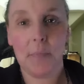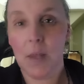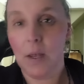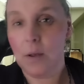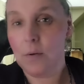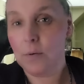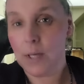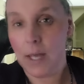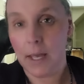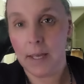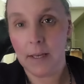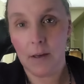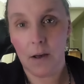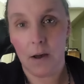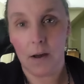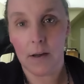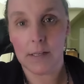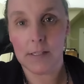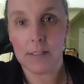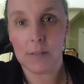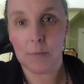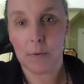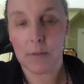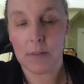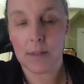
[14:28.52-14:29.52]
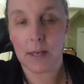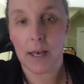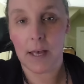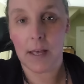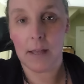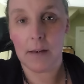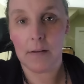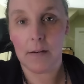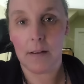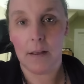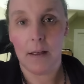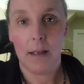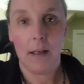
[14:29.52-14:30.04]
okay guys, with
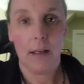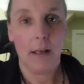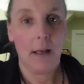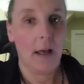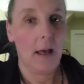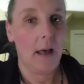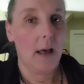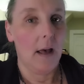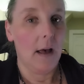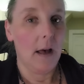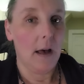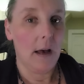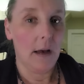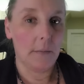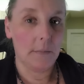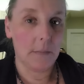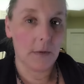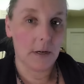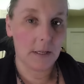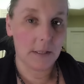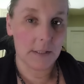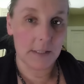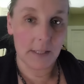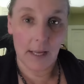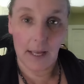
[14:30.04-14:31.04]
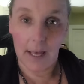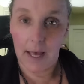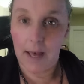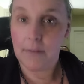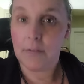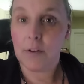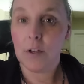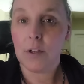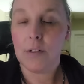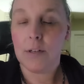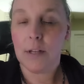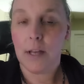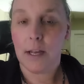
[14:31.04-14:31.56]
that, I'm going to say have a
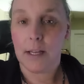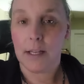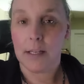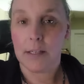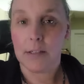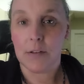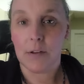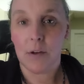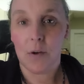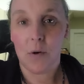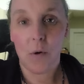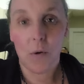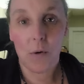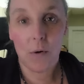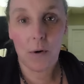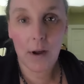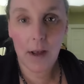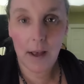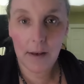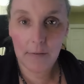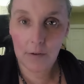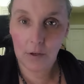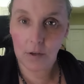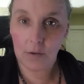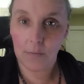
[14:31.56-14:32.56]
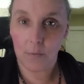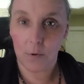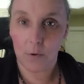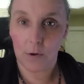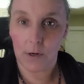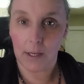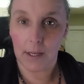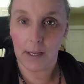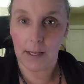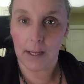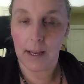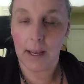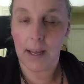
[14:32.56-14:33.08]
good night, or have a good
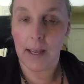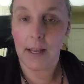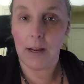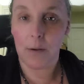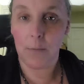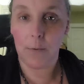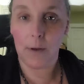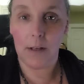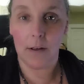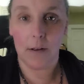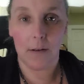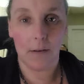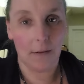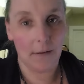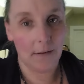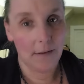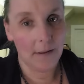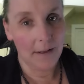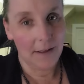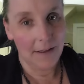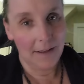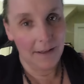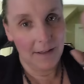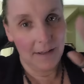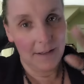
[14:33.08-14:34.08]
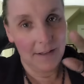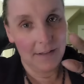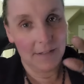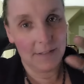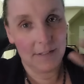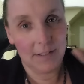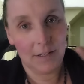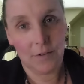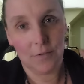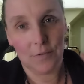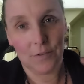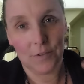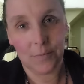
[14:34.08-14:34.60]
morning, and I will.
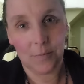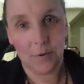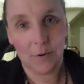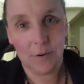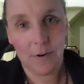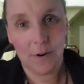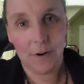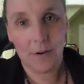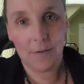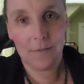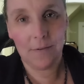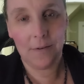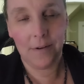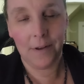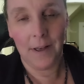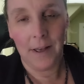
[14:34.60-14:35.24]
See you tomorrow.